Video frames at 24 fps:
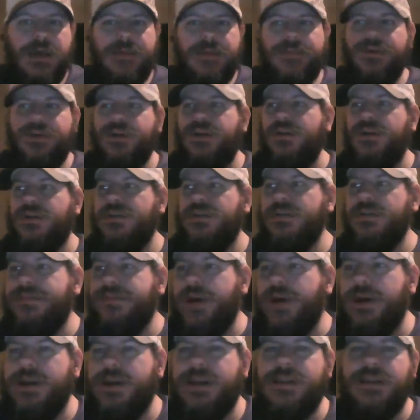put it on the
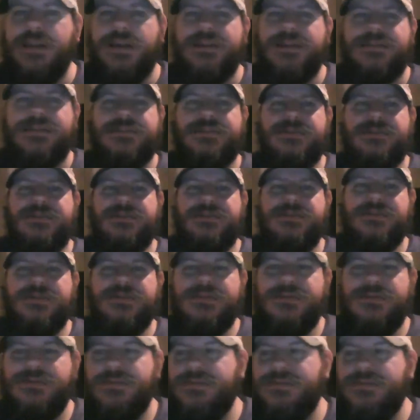bucket list.
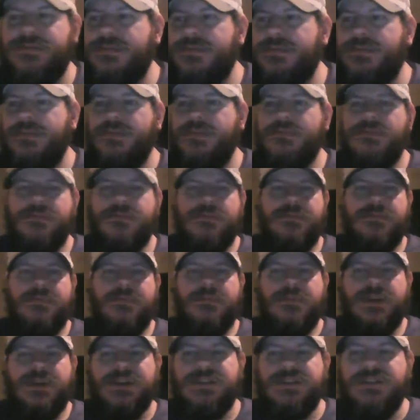
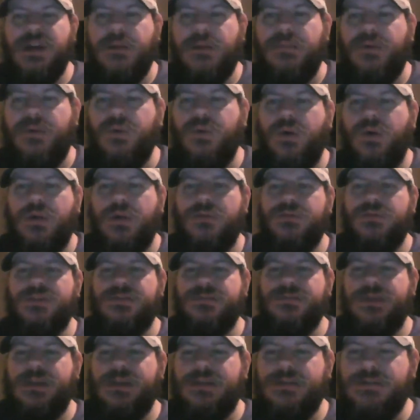Because number 1 was
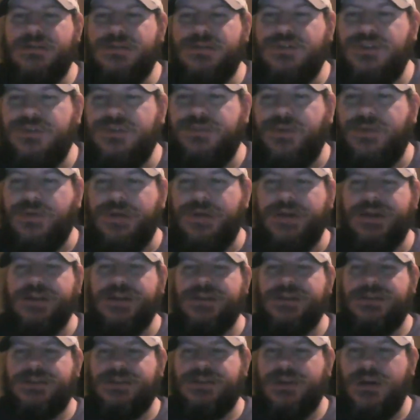meeting Drew Brees,
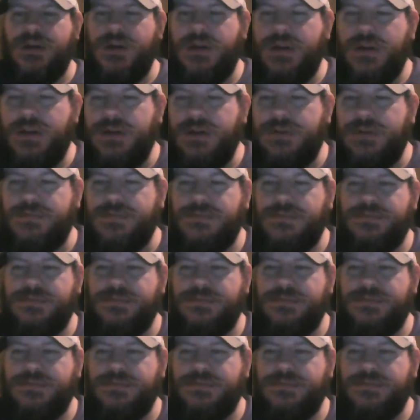so,